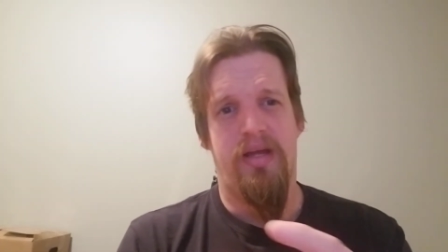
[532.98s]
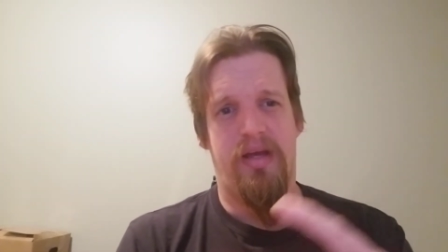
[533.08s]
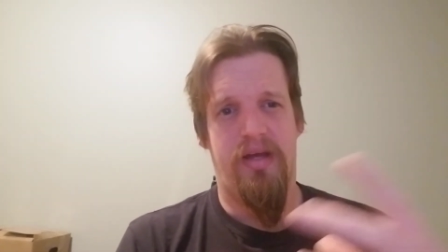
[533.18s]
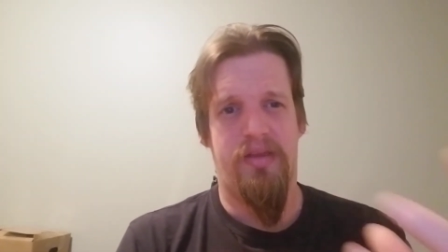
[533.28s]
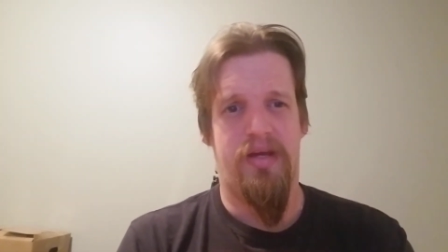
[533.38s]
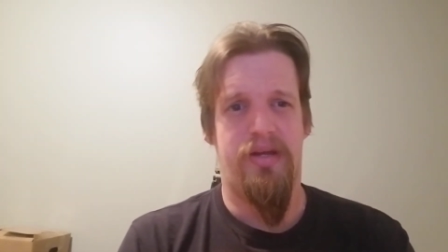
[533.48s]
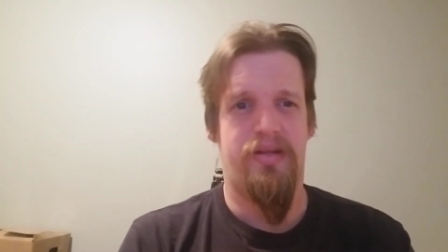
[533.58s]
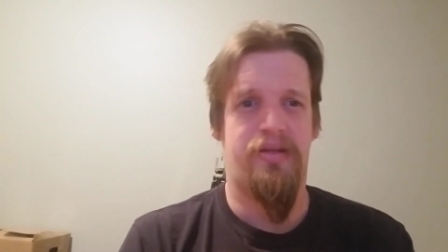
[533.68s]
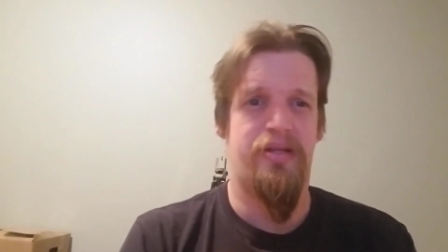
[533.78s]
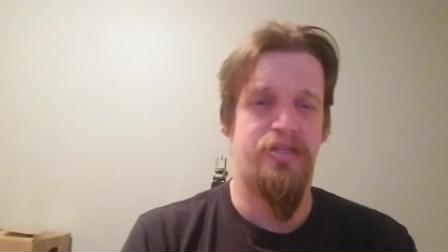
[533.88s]
and
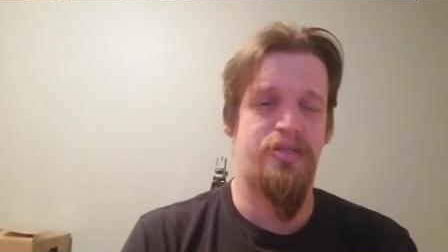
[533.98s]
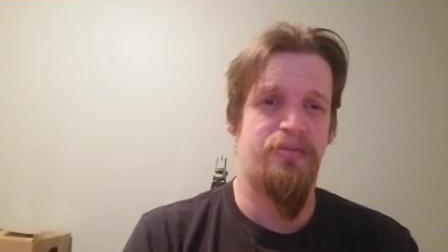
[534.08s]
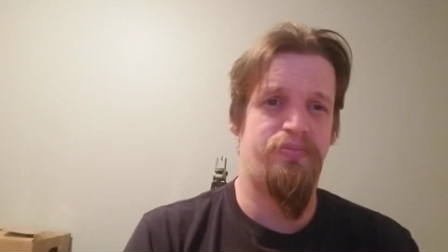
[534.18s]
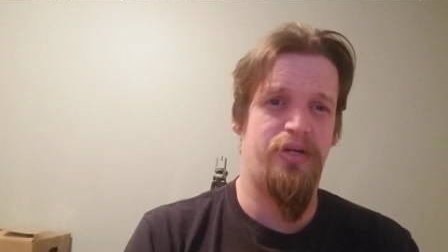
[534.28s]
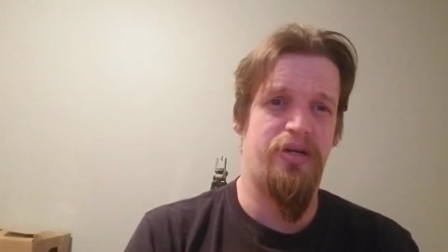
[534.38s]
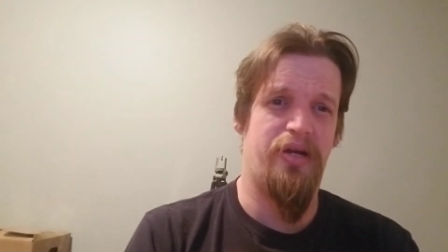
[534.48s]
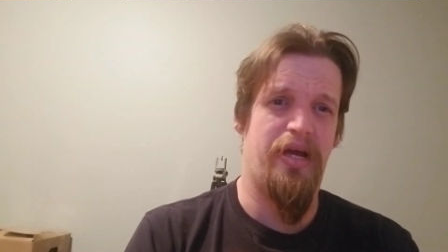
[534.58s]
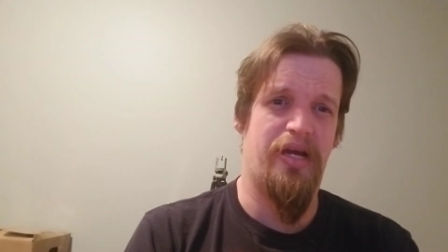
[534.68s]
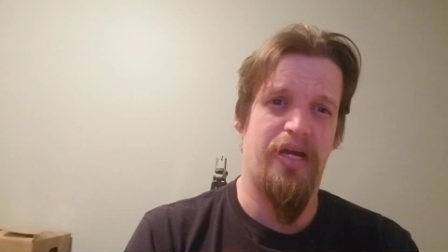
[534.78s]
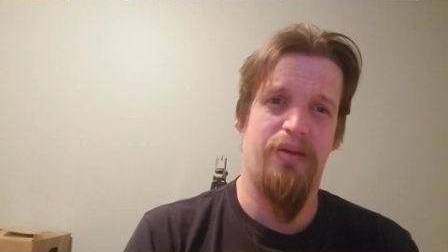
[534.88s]
then they put out
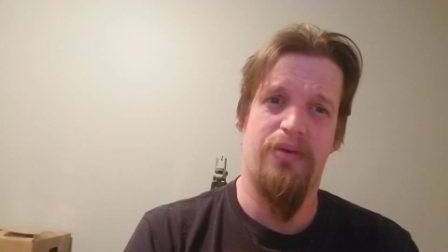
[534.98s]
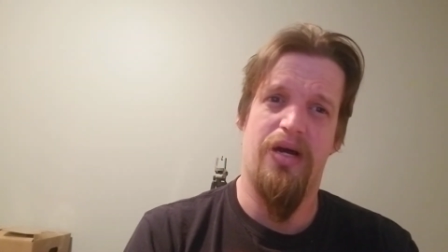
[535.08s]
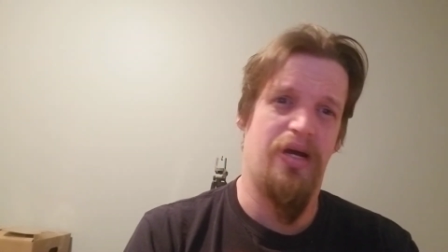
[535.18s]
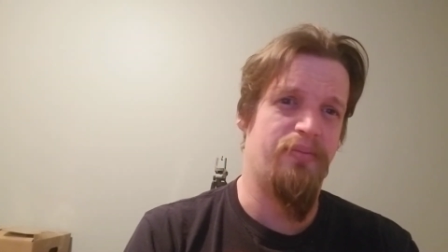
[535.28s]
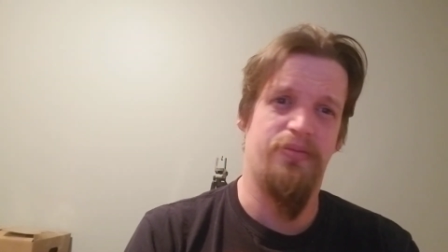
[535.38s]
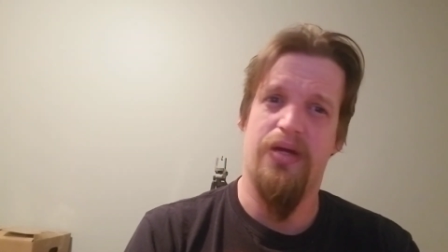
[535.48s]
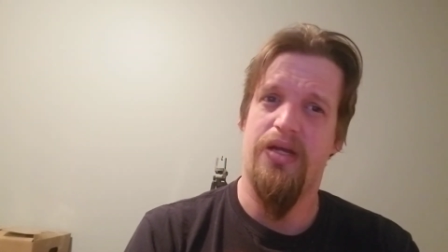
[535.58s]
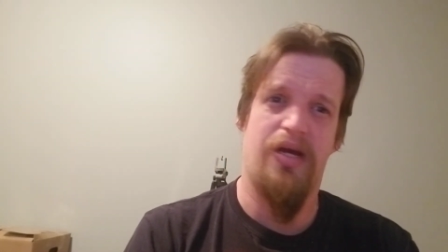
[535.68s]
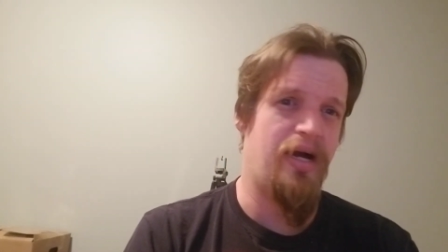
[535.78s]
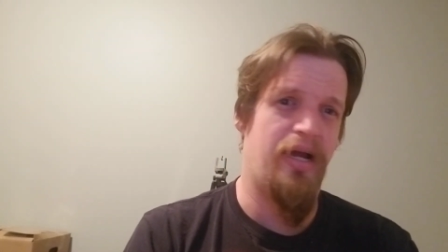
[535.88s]
Endgame, I'm
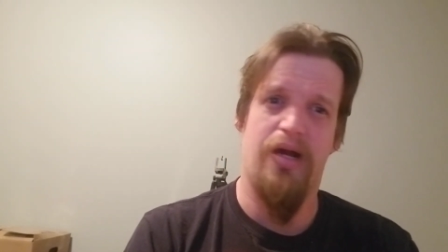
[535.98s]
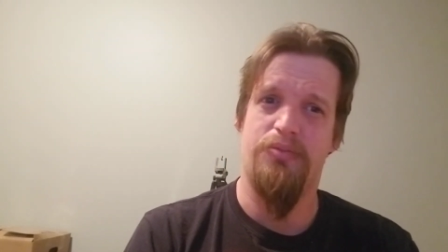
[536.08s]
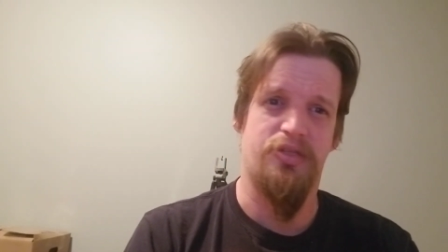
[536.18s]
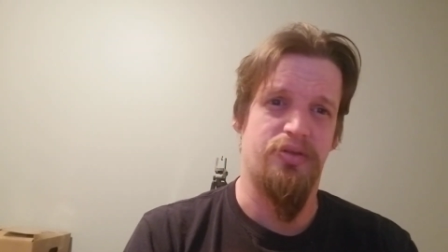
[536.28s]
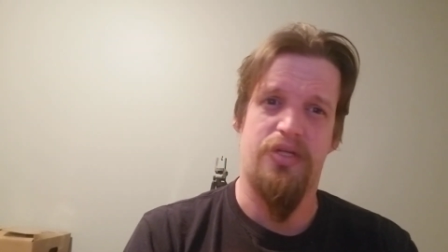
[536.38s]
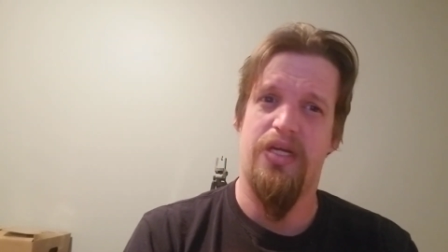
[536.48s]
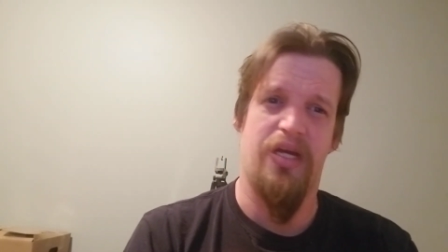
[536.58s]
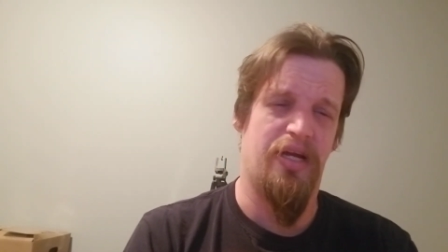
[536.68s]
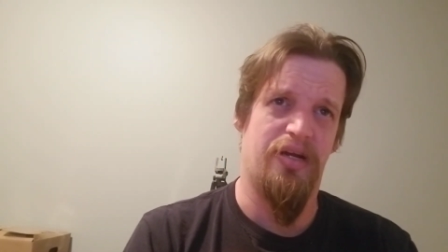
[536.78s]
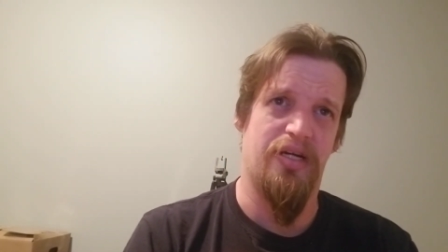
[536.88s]
like, I absolutely
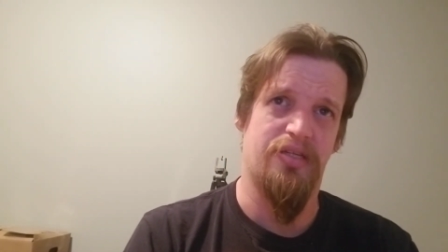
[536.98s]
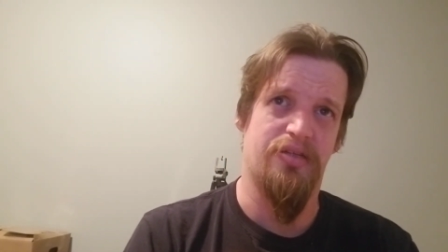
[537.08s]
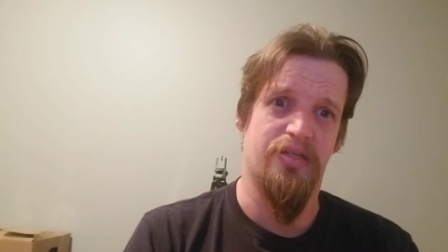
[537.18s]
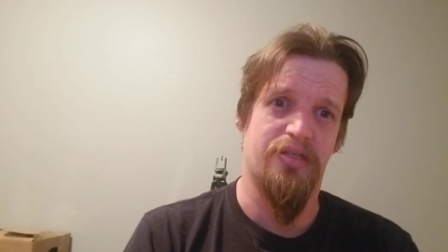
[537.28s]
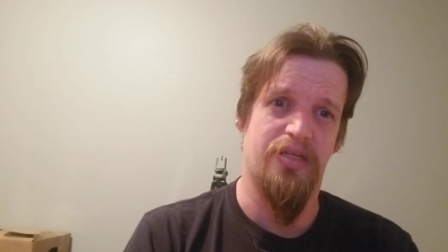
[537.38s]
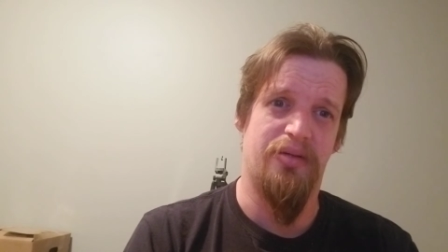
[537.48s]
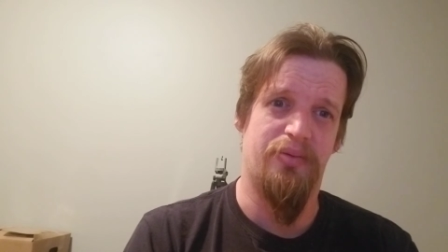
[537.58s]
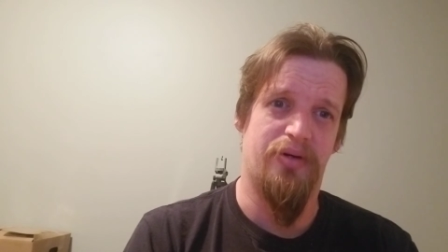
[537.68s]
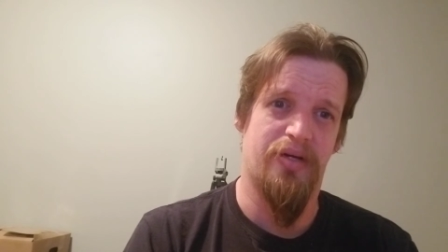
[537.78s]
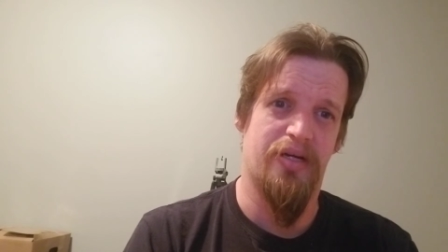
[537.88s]
cannot do this
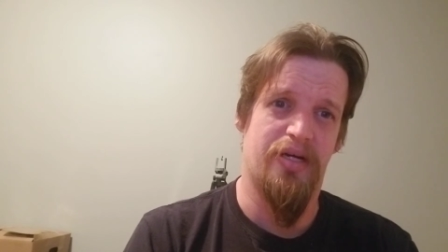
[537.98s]
anymore.